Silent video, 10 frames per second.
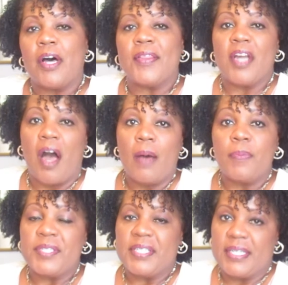on the
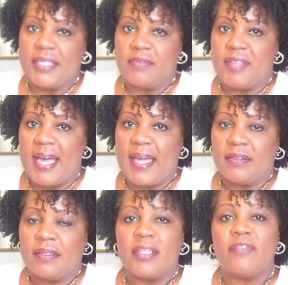opposite end of that,
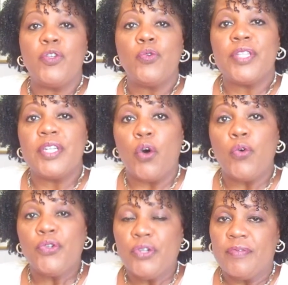if you were the
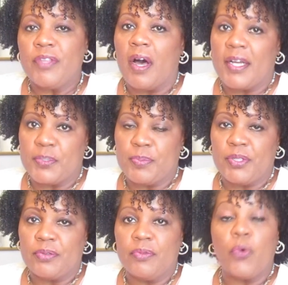owner of the
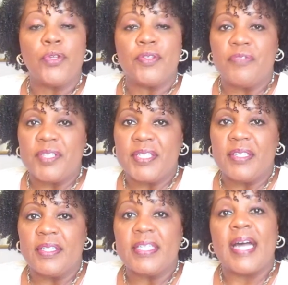hospital or the
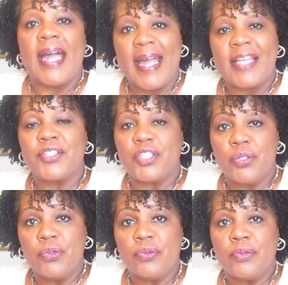facility and I ask
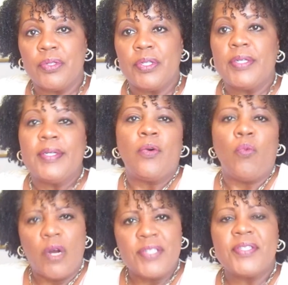you,
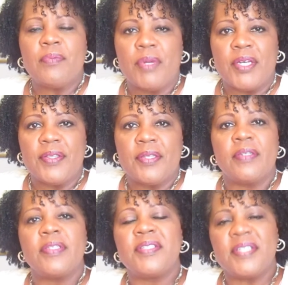once a month,
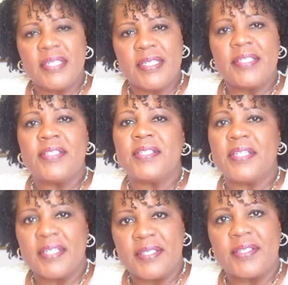send in
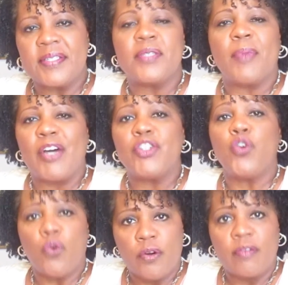statistics about
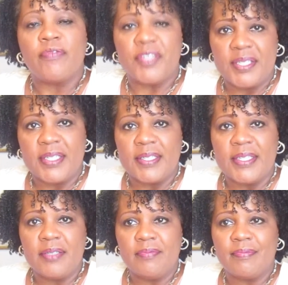your
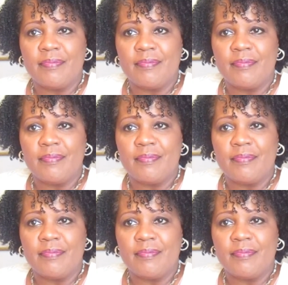facility,